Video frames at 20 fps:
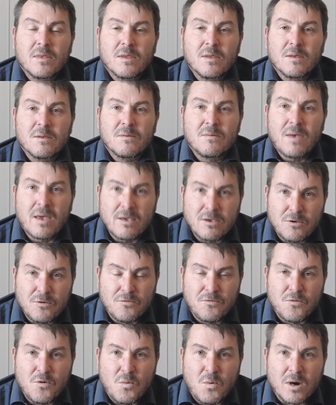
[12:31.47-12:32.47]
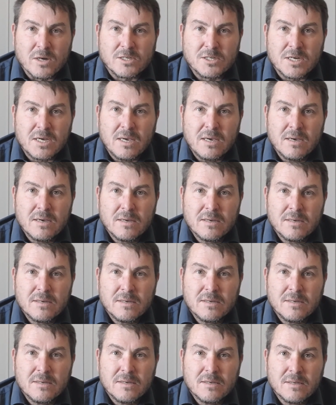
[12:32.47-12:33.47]
Thank you for watching.
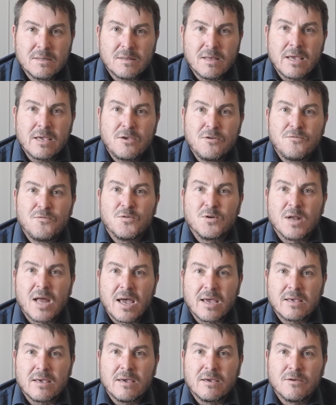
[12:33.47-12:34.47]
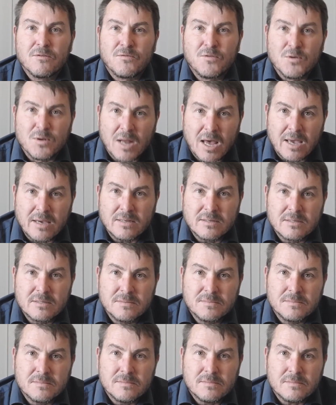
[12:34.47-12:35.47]
Thank you for liking if you liked.
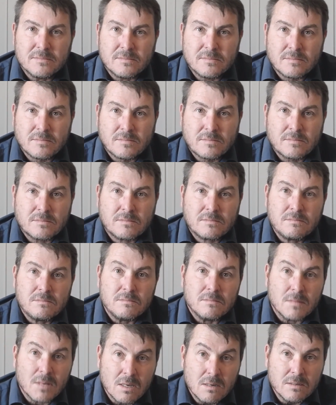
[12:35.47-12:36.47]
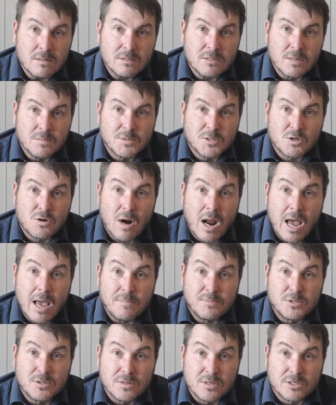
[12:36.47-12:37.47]
Subscribe to
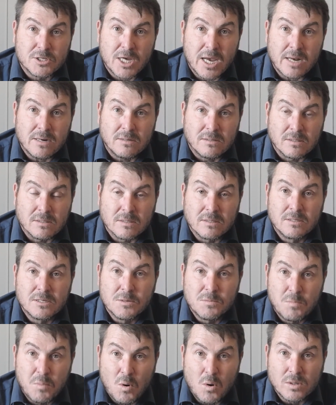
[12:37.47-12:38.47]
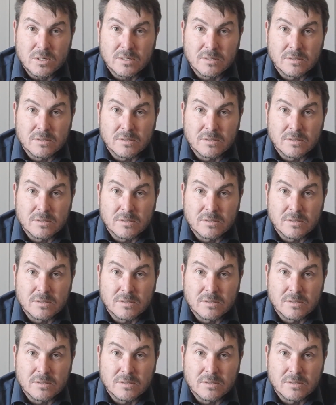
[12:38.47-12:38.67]
the channel. It's important.